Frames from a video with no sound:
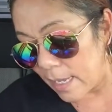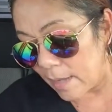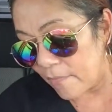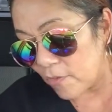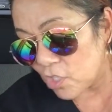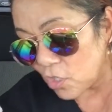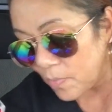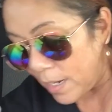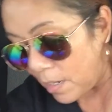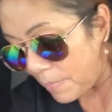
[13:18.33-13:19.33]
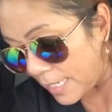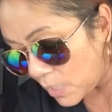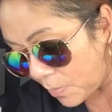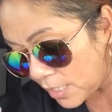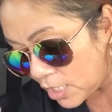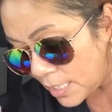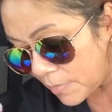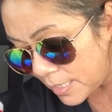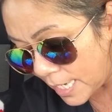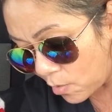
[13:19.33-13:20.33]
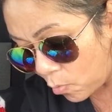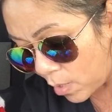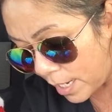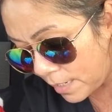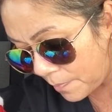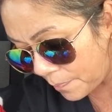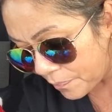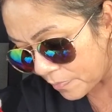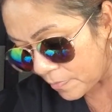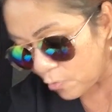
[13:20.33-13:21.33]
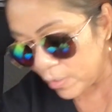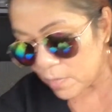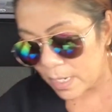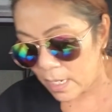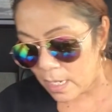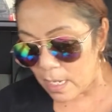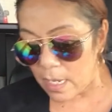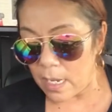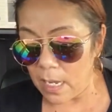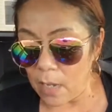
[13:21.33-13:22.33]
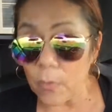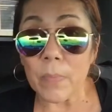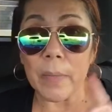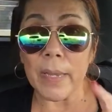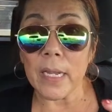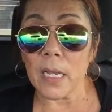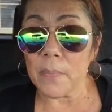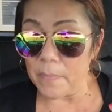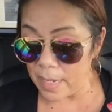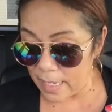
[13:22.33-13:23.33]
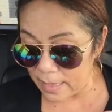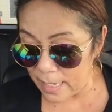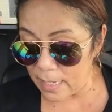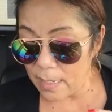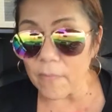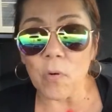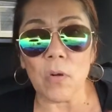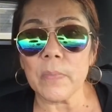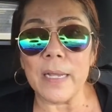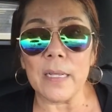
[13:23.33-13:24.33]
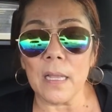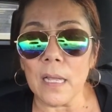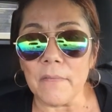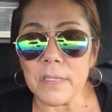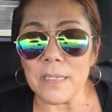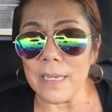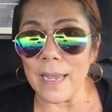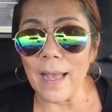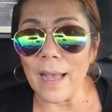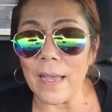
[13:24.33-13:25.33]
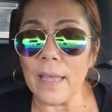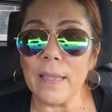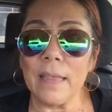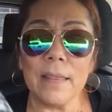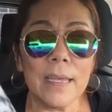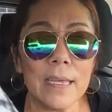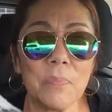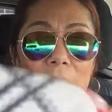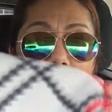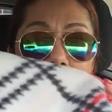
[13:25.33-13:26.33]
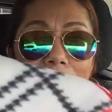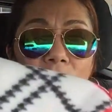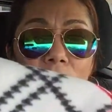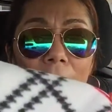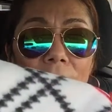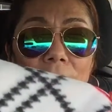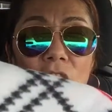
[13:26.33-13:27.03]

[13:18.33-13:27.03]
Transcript: then for sure my, my sponges, I'm going to take one with me. Uh, with my makeup and then of course my gloves yeah and then this because I don't have a